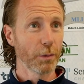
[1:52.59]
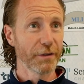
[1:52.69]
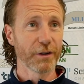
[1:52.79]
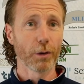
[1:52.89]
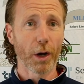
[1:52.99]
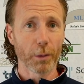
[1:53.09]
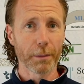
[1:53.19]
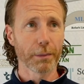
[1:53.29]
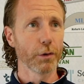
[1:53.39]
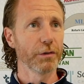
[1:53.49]
We feel like we're
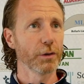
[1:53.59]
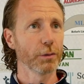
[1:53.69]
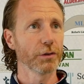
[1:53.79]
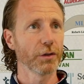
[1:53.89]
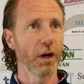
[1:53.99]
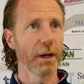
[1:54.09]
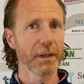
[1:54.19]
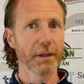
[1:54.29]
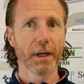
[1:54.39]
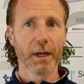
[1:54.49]
improving all the time.
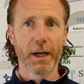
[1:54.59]
And